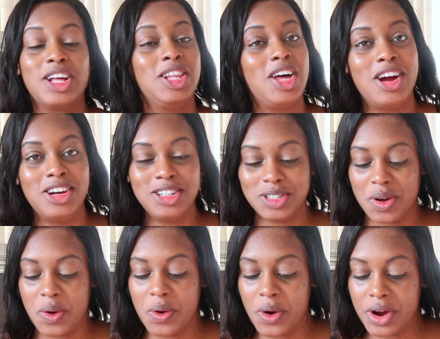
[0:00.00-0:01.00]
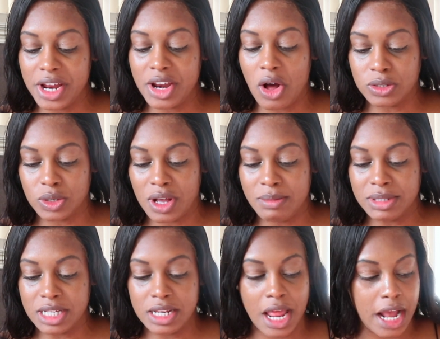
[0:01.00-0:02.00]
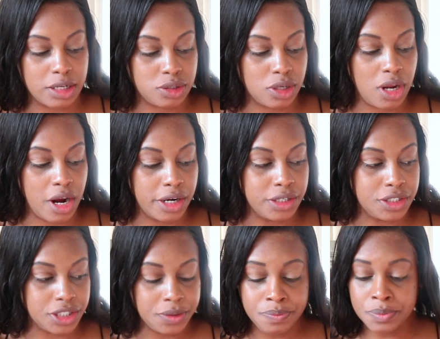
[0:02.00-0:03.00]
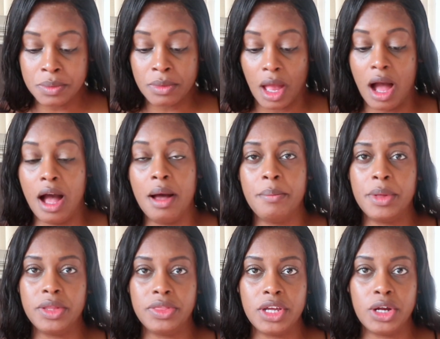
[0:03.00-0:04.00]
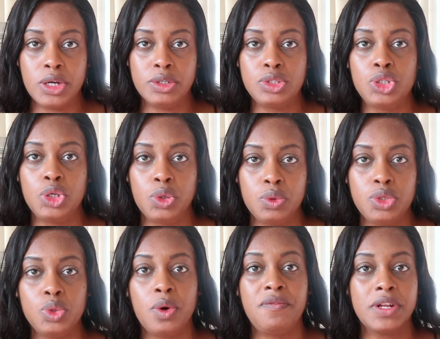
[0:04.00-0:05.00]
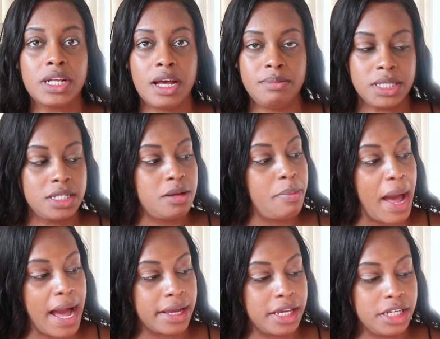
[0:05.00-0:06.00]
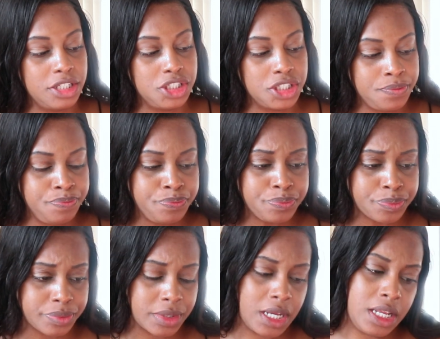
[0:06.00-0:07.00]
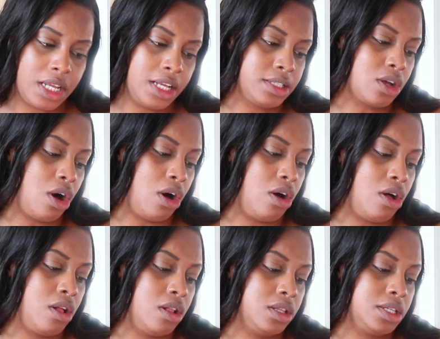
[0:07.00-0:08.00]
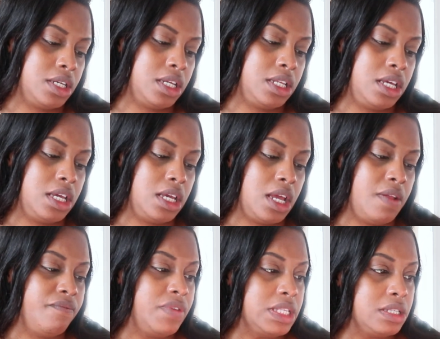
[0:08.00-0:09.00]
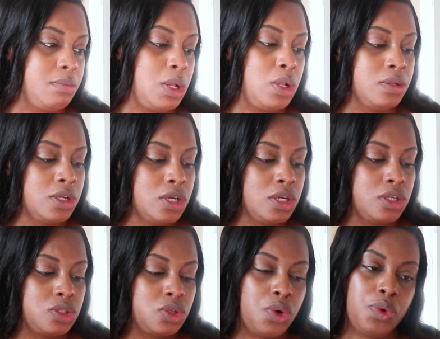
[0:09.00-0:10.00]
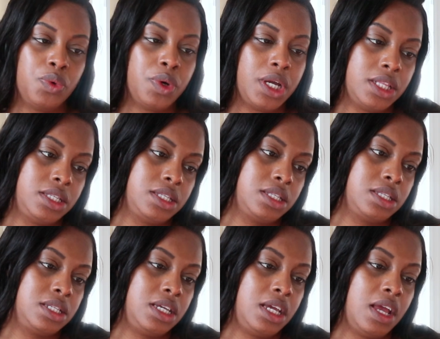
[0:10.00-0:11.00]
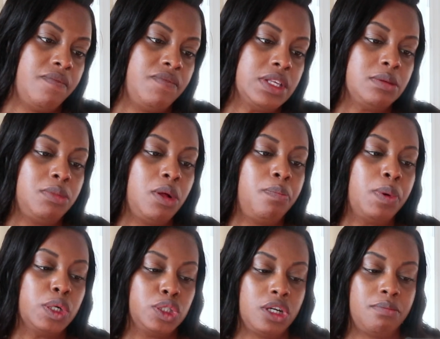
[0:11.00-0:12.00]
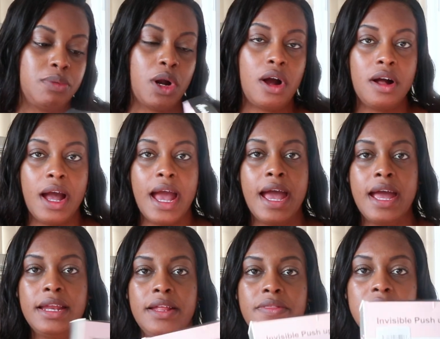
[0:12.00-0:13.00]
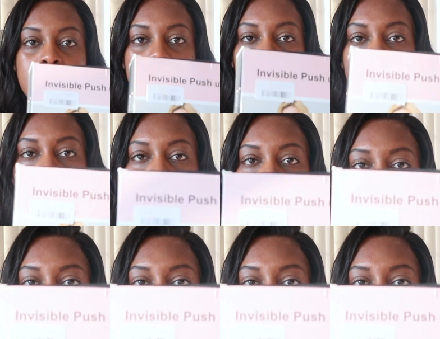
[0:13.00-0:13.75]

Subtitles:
a large, or it also comes in an extra large. There's two of it comes in the package. It is called the Invisible. So it's the Invisible Push-Up Bra, and this is what it looks